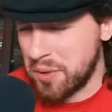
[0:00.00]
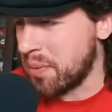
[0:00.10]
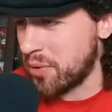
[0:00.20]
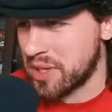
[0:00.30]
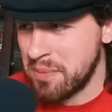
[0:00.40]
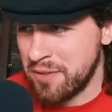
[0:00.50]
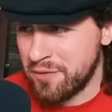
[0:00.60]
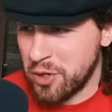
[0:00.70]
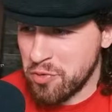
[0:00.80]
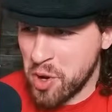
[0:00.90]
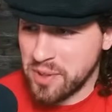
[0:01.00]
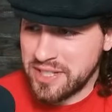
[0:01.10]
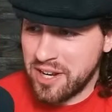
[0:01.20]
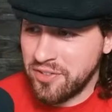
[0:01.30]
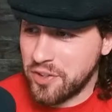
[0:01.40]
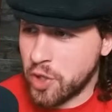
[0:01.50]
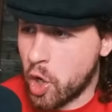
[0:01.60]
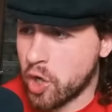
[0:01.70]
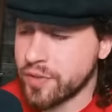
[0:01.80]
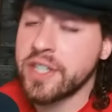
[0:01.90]
Bro, give me Phil Rowe as an
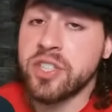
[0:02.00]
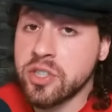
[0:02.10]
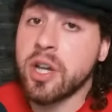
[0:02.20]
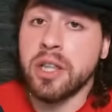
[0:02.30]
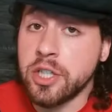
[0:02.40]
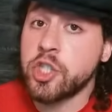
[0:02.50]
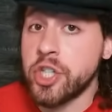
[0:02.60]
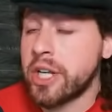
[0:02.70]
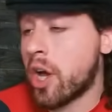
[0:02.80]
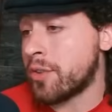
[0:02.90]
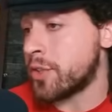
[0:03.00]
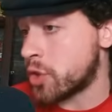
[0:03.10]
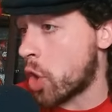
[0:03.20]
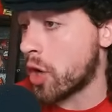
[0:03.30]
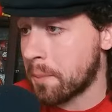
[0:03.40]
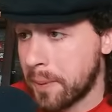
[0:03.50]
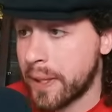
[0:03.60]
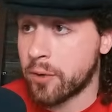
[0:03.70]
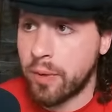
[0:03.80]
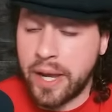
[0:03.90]
underdog. This is a legit underdog
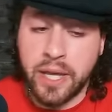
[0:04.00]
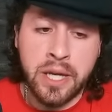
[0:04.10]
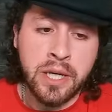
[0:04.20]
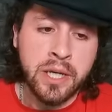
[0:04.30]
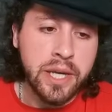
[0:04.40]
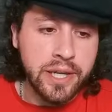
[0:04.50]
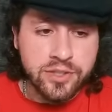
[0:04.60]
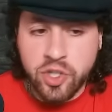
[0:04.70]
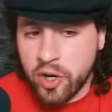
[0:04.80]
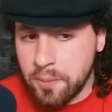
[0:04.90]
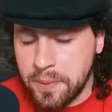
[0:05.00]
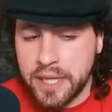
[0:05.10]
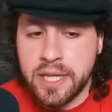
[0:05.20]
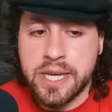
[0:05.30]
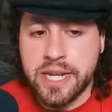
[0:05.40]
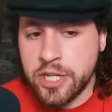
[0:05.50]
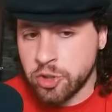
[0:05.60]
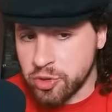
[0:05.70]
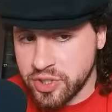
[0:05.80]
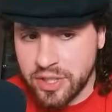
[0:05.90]
pick, right? It's going to be an
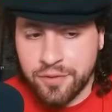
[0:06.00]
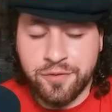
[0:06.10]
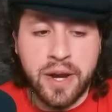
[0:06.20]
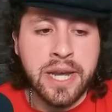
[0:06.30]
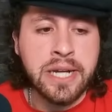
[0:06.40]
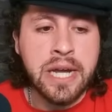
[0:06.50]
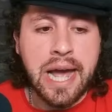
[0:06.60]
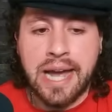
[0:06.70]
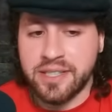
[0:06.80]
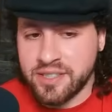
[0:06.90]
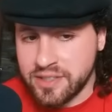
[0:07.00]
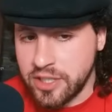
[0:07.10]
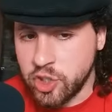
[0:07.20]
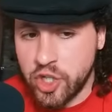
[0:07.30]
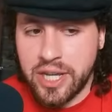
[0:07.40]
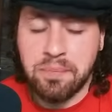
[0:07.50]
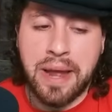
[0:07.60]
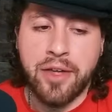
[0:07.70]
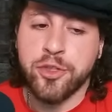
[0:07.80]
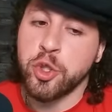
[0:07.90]
interesting fight. I see Jake
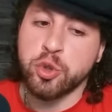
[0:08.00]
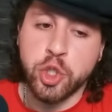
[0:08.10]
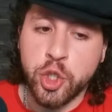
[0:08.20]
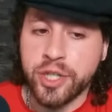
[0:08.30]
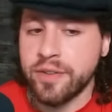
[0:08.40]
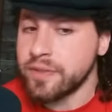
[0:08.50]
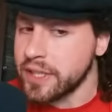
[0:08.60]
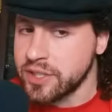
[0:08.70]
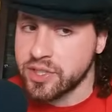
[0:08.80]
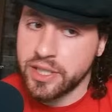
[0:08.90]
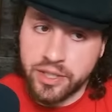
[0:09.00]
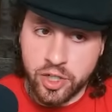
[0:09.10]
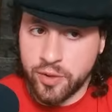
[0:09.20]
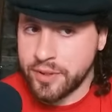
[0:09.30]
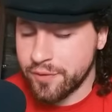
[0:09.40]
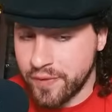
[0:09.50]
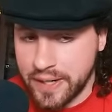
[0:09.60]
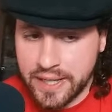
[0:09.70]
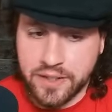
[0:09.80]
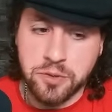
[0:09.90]
Matthews looking decent, you know, in the fight
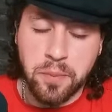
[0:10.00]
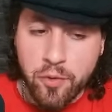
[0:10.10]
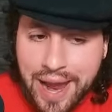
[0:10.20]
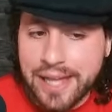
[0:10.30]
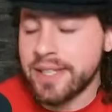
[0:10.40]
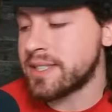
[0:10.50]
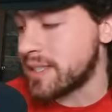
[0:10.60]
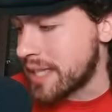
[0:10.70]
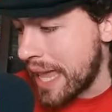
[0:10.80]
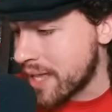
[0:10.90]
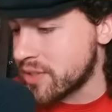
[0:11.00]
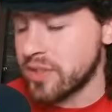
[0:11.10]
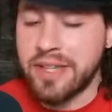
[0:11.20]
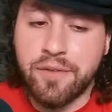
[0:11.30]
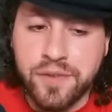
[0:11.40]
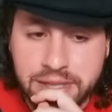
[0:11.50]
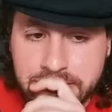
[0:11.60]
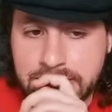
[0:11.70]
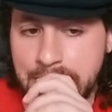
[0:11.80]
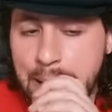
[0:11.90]
against Morales. His hands are
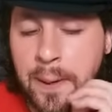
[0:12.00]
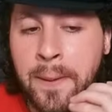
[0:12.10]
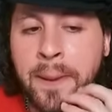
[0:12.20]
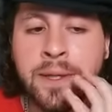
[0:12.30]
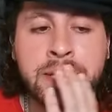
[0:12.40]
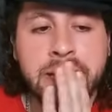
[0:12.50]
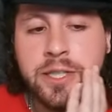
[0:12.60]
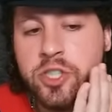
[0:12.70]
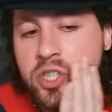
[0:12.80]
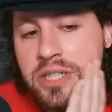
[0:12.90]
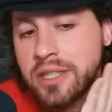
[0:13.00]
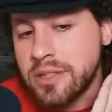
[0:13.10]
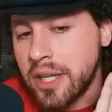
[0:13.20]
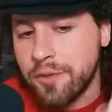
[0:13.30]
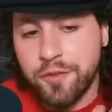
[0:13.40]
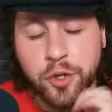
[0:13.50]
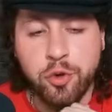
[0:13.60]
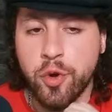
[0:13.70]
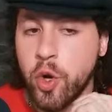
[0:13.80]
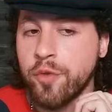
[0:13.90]
definitely there. It's just, I think Phil
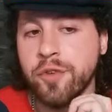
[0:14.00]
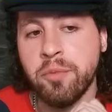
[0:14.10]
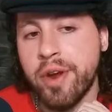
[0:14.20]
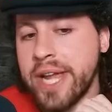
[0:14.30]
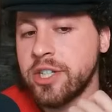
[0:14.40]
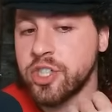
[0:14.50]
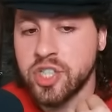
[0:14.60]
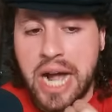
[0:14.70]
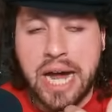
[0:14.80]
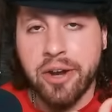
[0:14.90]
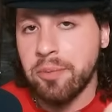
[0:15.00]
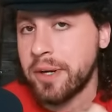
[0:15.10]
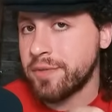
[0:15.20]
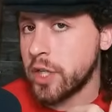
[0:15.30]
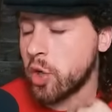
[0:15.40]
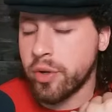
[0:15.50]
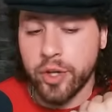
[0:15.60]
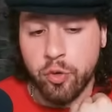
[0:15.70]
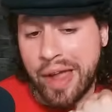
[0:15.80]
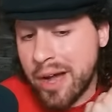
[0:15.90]
Rowe from range has got him. And if they go to the
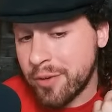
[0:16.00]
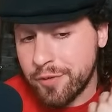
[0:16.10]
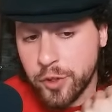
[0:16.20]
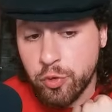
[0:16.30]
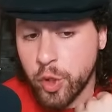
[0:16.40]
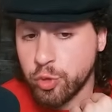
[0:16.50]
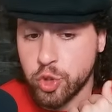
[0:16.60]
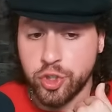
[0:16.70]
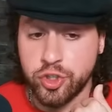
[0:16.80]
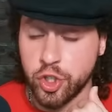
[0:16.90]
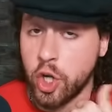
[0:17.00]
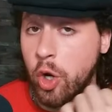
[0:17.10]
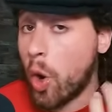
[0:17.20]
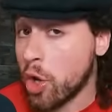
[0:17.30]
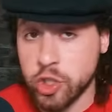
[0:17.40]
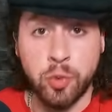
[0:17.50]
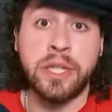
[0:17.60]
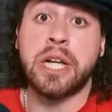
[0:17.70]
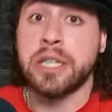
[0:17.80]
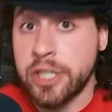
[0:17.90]
ground, Phil Rowe's good to go. Also in
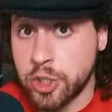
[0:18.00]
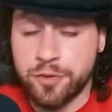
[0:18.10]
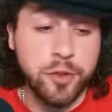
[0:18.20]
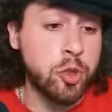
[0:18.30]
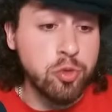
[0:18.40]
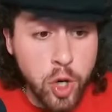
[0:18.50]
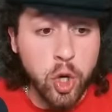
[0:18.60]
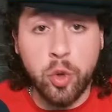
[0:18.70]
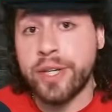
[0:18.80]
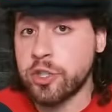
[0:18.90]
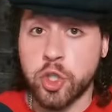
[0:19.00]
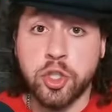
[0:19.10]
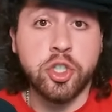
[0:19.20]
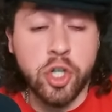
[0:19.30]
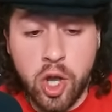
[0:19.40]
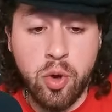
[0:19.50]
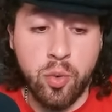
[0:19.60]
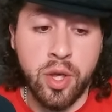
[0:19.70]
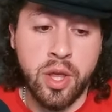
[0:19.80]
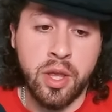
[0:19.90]
the clinch, Phil Rowe is good to go.
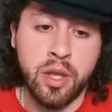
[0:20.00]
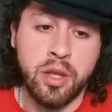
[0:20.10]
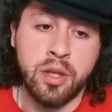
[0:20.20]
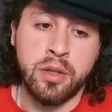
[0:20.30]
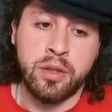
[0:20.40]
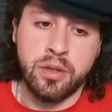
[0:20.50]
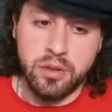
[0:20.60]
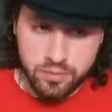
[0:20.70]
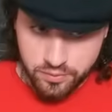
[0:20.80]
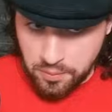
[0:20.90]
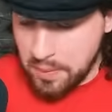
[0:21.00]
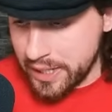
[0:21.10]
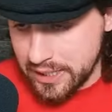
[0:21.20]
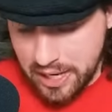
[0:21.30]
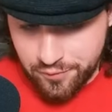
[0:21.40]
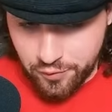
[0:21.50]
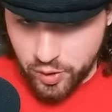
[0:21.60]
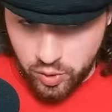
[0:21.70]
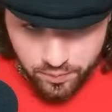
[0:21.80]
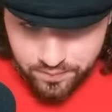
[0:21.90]
The money line for
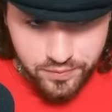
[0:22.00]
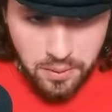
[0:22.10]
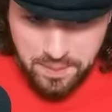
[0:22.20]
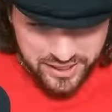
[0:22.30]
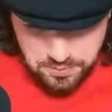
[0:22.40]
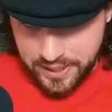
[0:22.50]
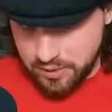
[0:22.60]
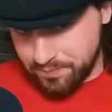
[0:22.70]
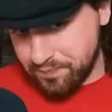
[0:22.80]
Rowe, best bet.